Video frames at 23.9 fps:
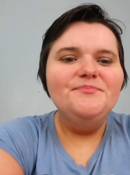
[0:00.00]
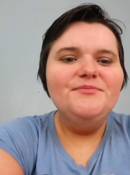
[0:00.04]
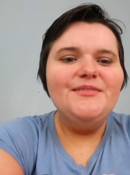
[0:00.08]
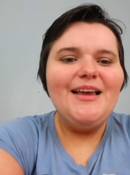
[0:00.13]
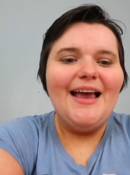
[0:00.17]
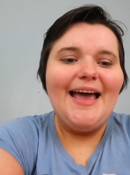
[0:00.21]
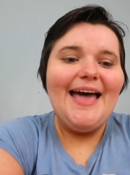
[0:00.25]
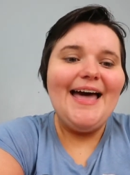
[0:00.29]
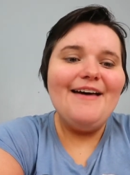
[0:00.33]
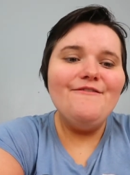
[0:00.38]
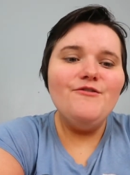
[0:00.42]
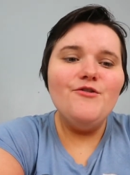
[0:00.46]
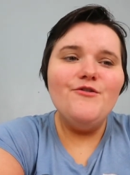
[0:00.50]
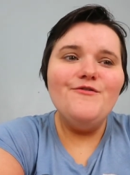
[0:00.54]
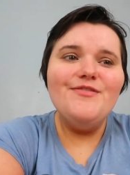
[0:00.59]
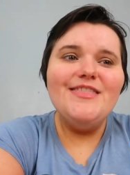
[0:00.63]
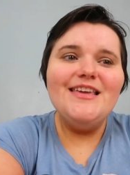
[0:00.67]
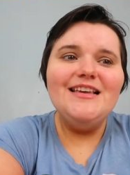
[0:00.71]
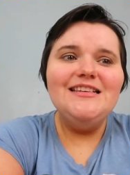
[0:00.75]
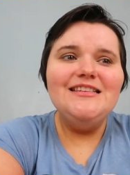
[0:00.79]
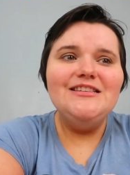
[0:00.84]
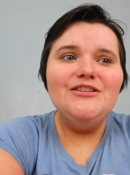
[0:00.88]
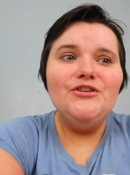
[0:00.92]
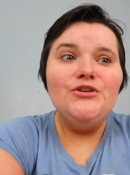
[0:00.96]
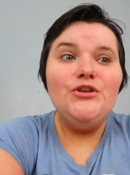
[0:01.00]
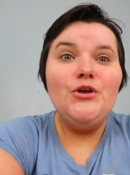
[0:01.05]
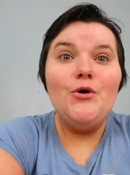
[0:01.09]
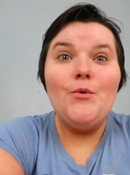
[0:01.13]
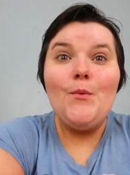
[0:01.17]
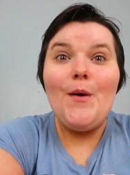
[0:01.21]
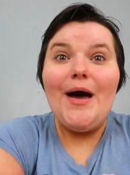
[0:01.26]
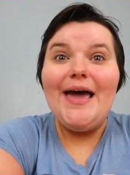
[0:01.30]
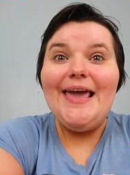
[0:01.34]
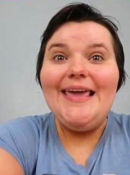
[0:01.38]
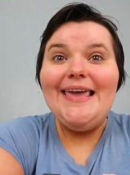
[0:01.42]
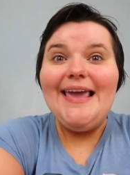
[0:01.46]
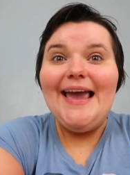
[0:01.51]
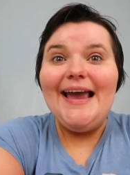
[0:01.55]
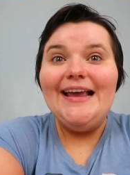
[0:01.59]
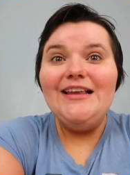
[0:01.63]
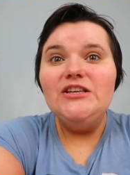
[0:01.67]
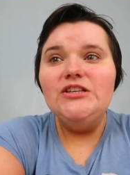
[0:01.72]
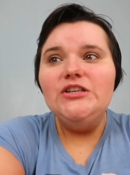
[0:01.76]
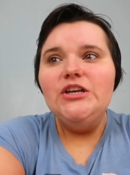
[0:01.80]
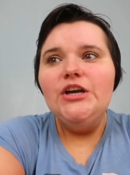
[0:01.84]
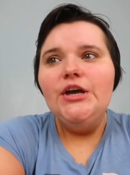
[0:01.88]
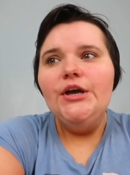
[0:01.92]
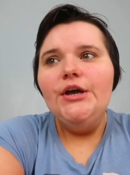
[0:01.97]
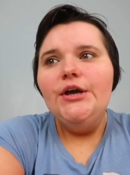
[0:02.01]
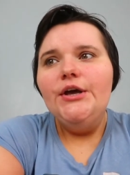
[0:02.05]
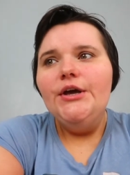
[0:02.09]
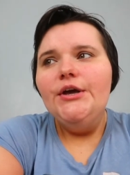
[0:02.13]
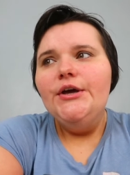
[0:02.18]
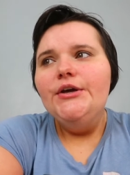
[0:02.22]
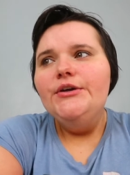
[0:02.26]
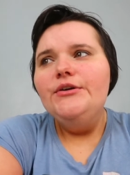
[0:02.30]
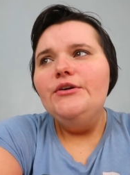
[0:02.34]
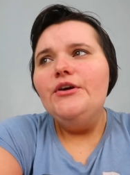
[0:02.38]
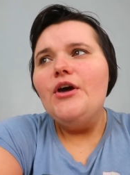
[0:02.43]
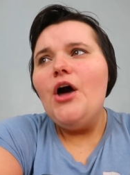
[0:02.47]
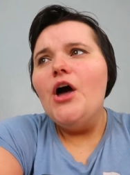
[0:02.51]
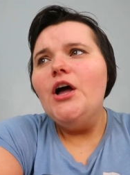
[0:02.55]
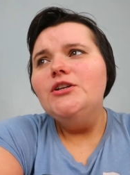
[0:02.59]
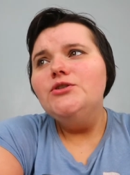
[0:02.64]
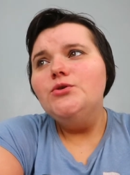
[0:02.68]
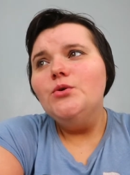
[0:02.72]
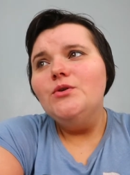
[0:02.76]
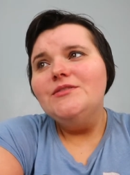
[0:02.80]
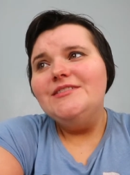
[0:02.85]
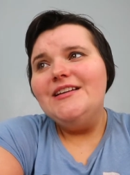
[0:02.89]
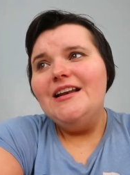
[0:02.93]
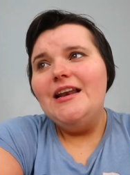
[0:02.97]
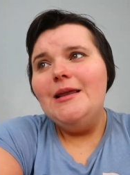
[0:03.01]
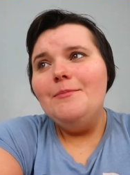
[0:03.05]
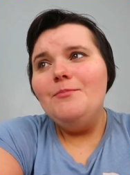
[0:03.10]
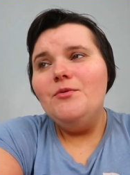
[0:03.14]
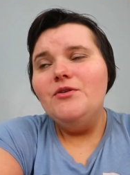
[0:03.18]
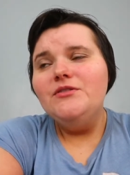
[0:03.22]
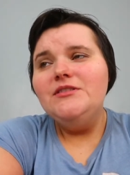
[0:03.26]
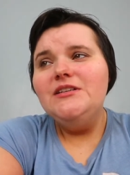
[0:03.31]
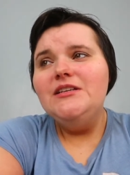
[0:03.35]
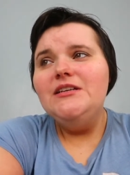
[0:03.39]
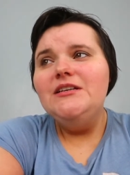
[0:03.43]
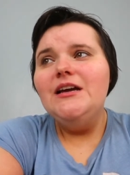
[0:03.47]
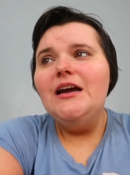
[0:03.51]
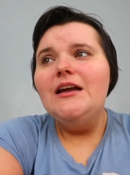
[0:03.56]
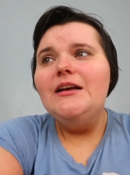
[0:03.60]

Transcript: to have all this on your way and you can't talk to anybody.